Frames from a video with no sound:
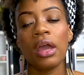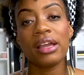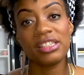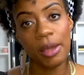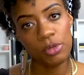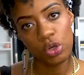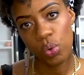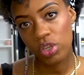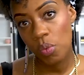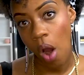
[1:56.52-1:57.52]
accepted
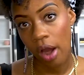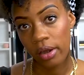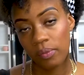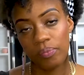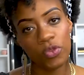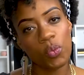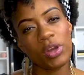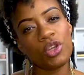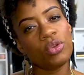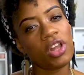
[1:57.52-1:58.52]
who you are,
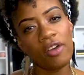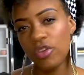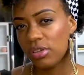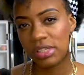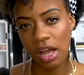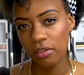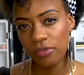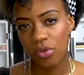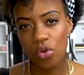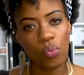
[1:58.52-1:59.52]
when you love yourself,
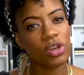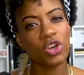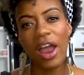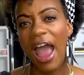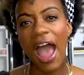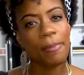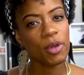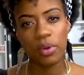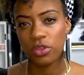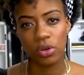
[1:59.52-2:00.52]
when you're happy
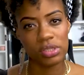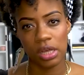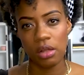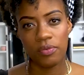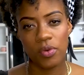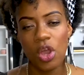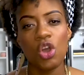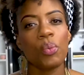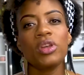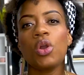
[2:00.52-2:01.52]
with yourself, when